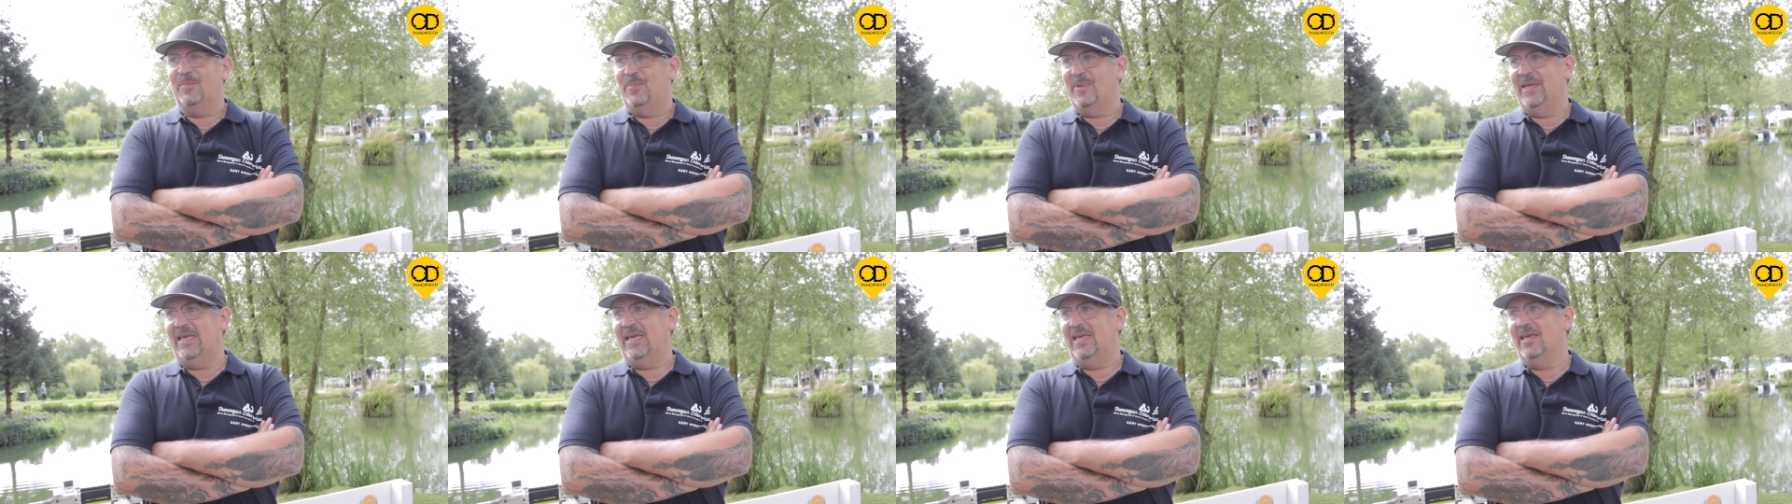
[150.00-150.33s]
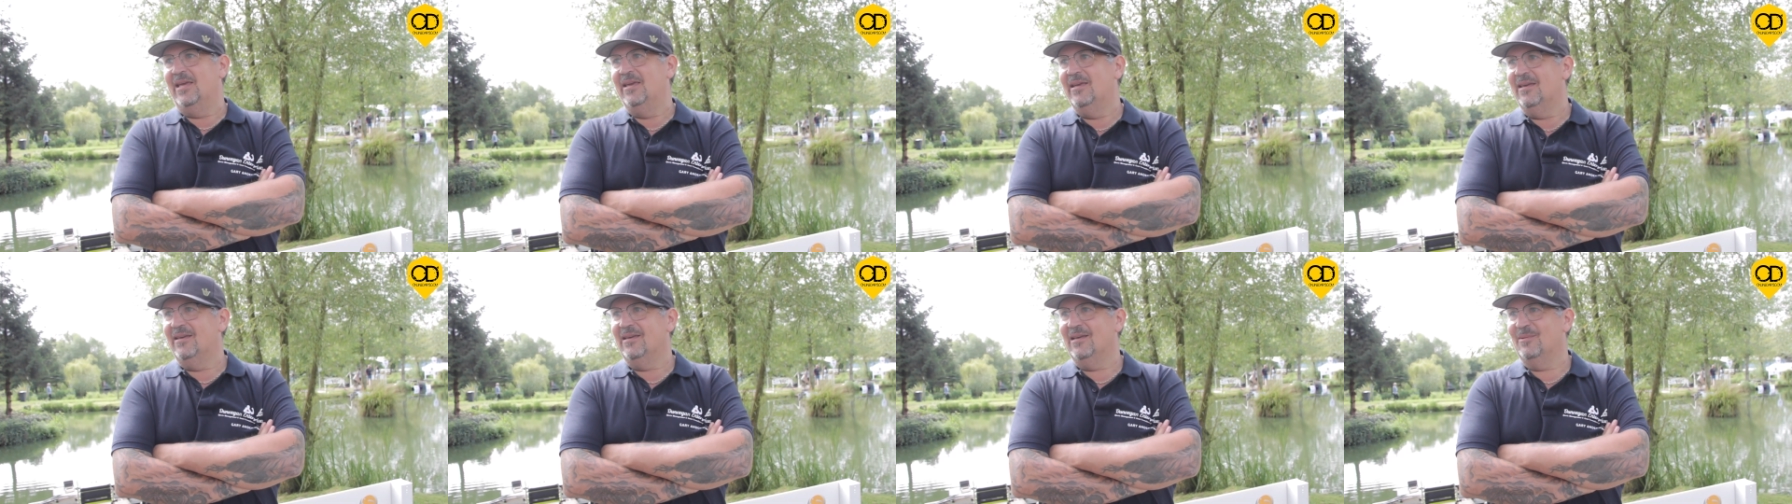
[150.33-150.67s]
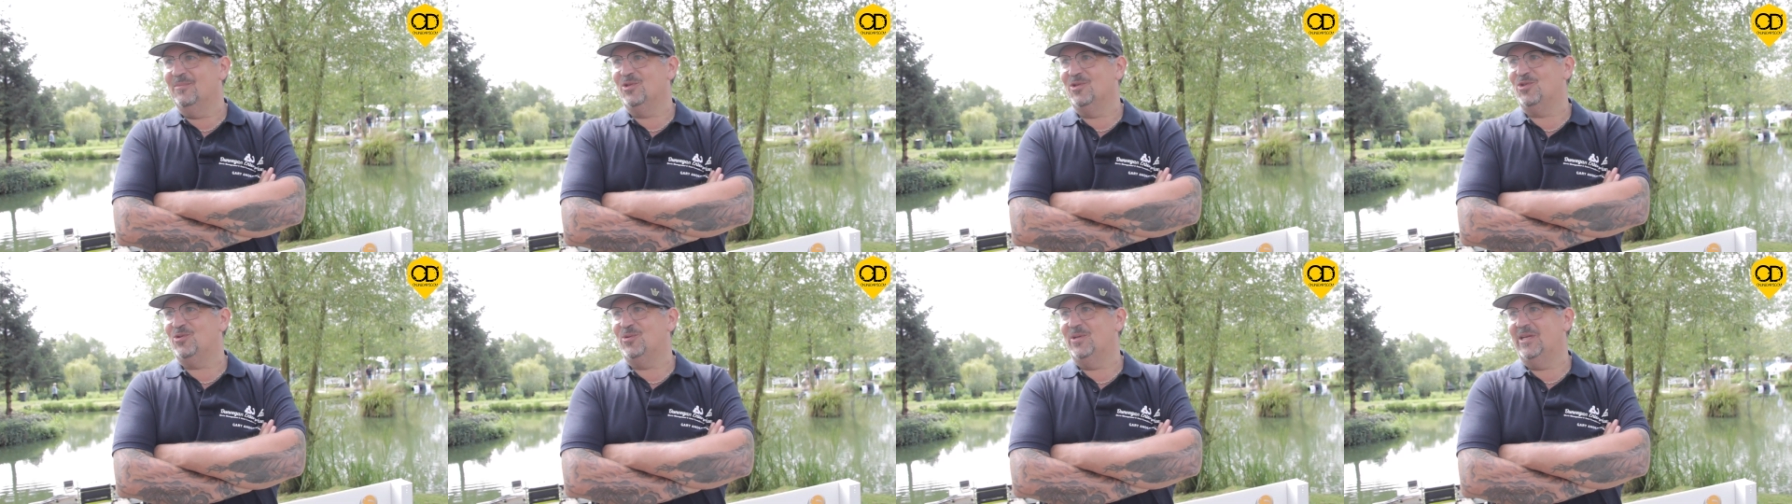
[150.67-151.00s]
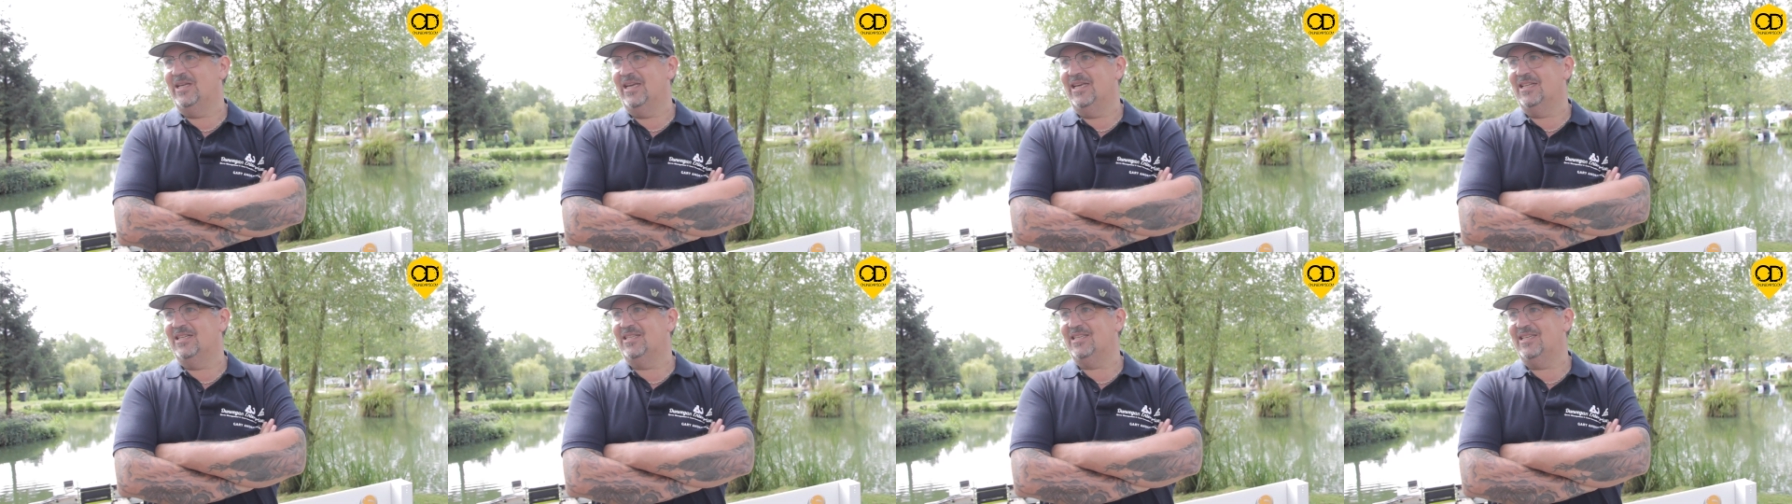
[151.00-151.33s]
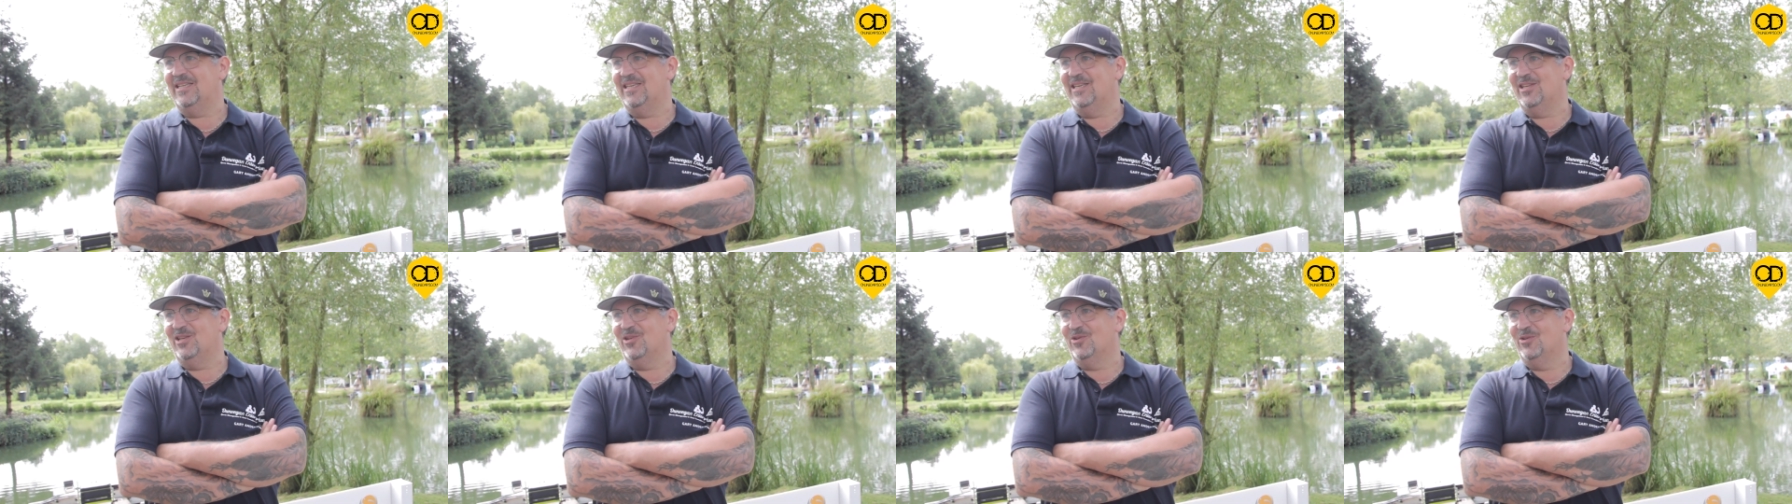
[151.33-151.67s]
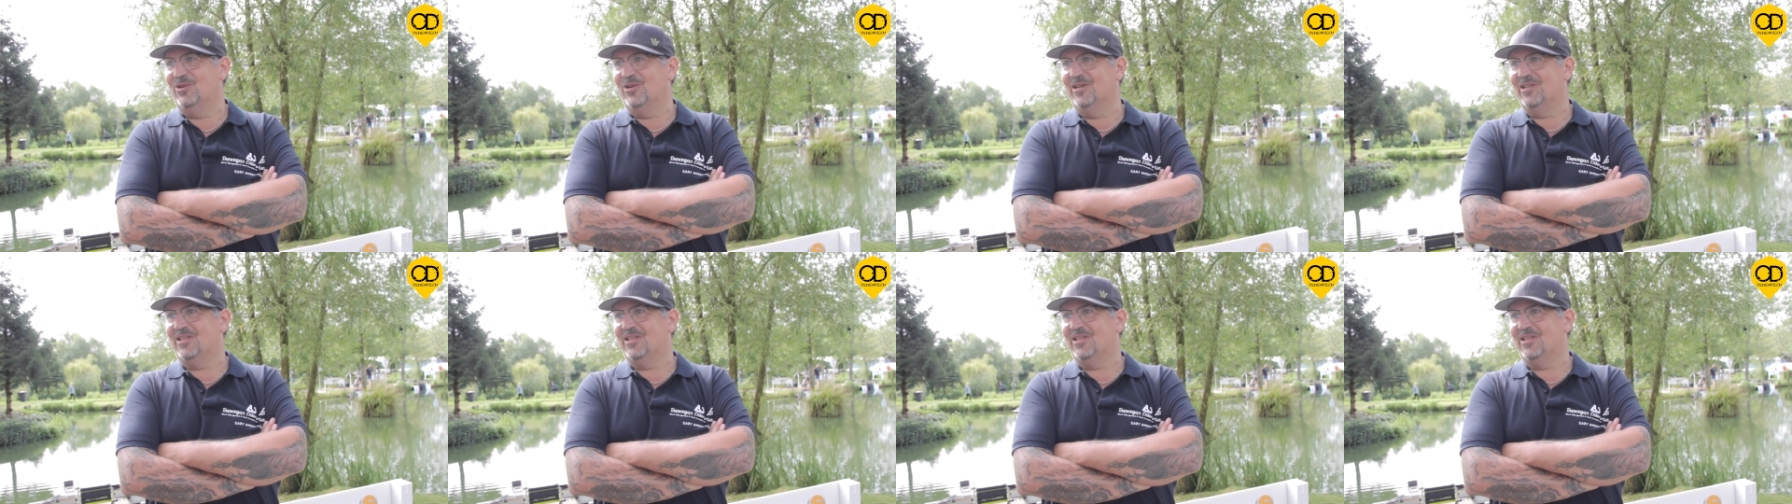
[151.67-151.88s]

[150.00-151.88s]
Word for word: B in between A and C, you know.